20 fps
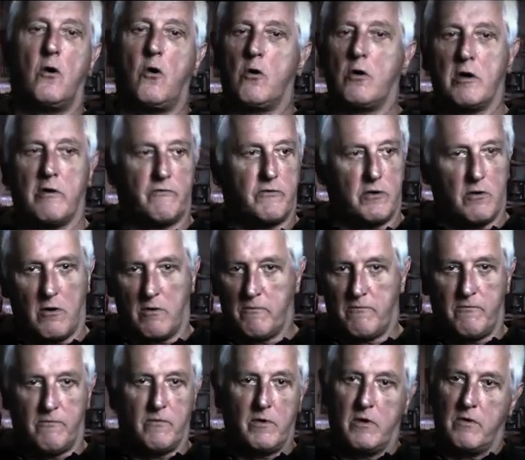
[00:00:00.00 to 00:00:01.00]
or if
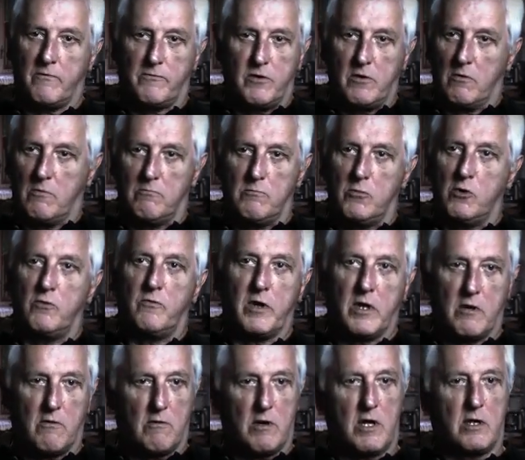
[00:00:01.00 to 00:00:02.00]
you're
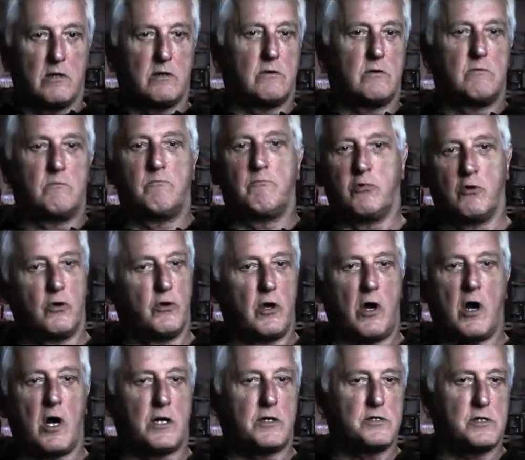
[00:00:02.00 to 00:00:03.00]
moving around brute
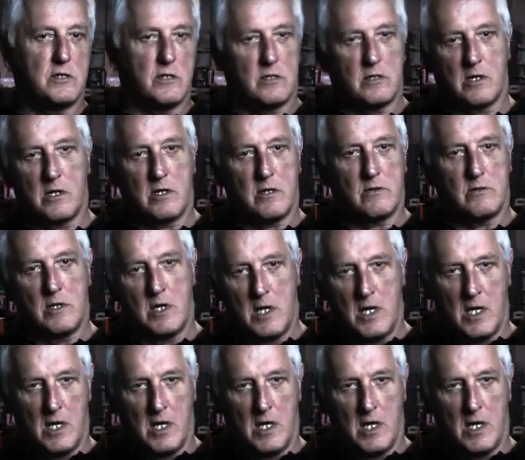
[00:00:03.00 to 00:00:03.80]
arcs, you know.